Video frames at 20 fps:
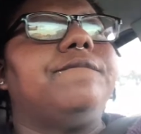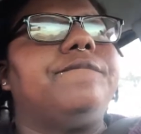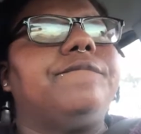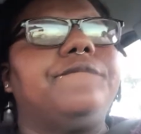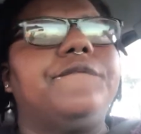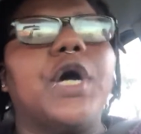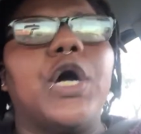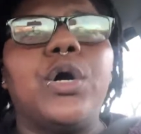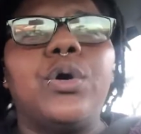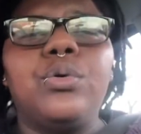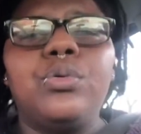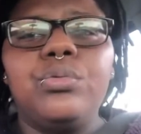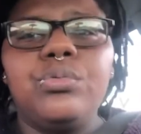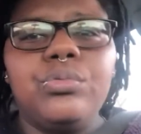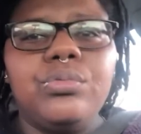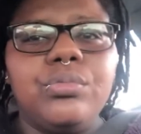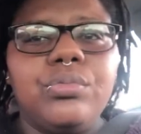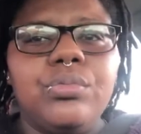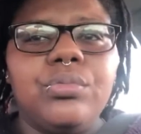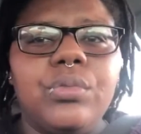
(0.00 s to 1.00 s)
4
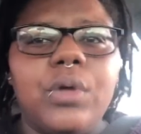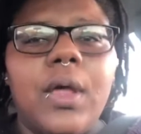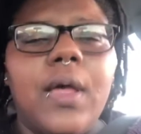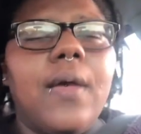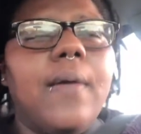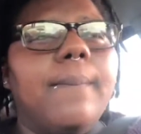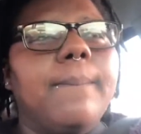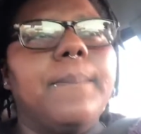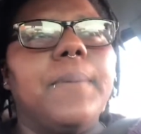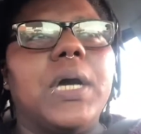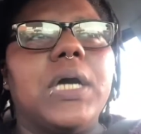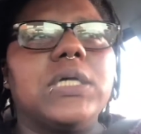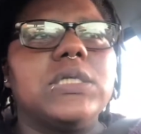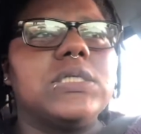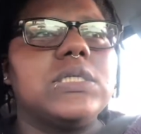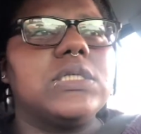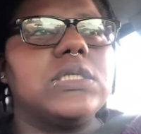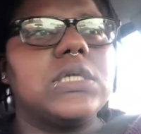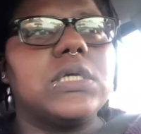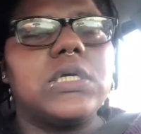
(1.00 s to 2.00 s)

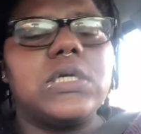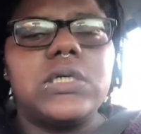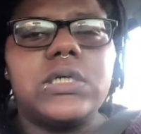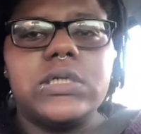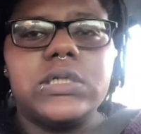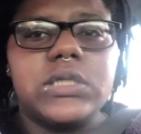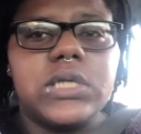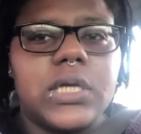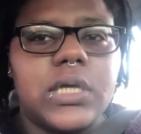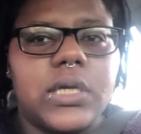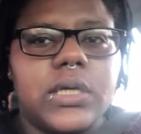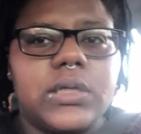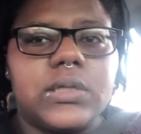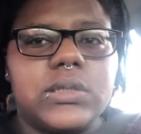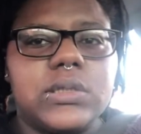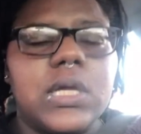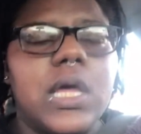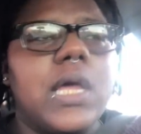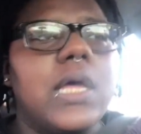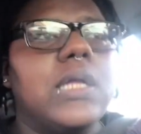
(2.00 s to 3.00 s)
boxes of contacts.
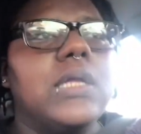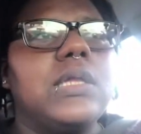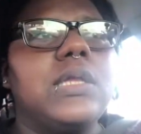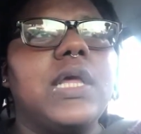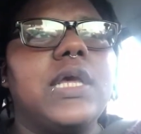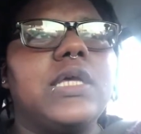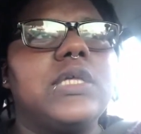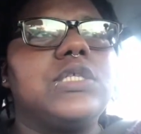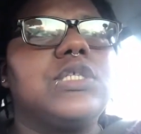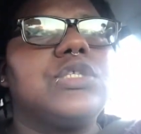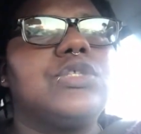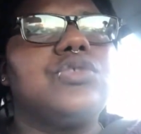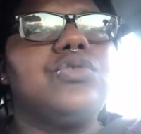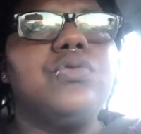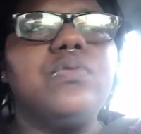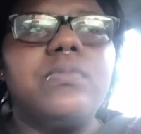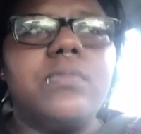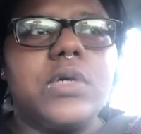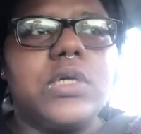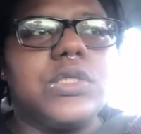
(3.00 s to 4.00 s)
That's
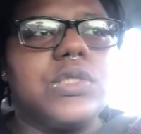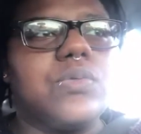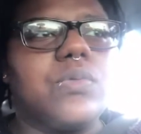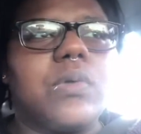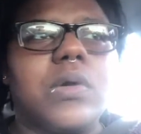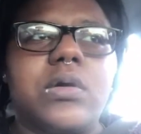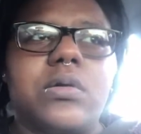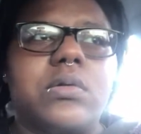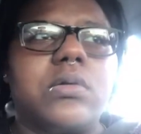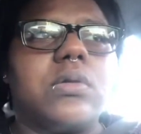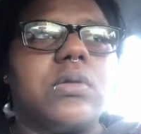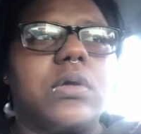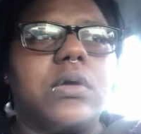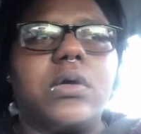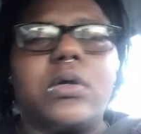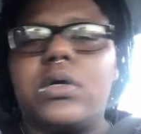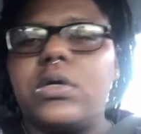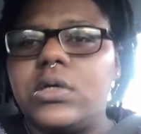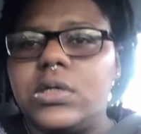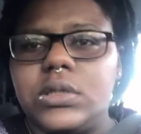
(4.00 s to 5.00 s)
2 months worth
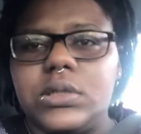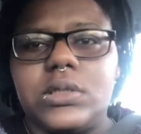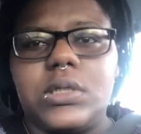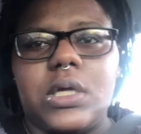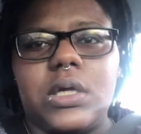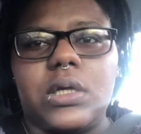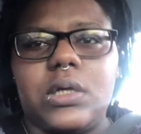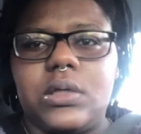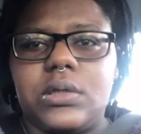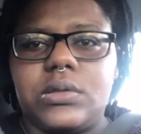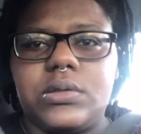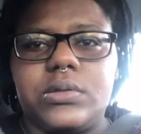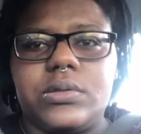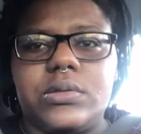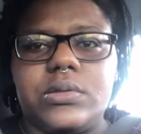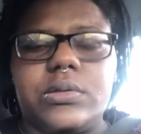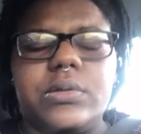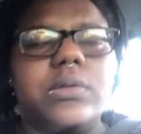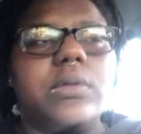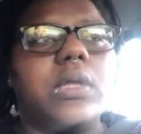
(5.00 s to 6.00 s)
of contacts
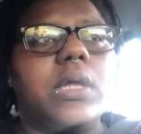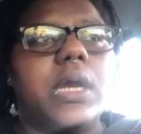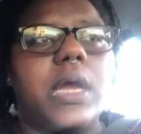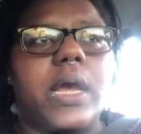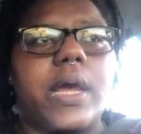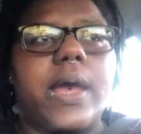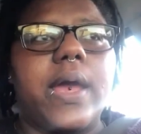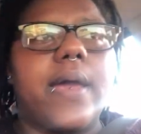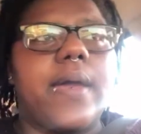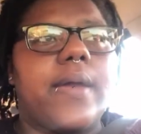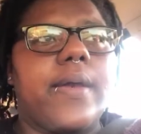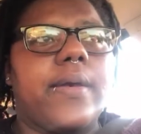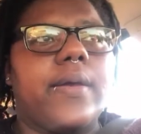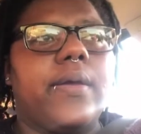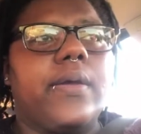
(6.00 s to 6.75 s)
that I got.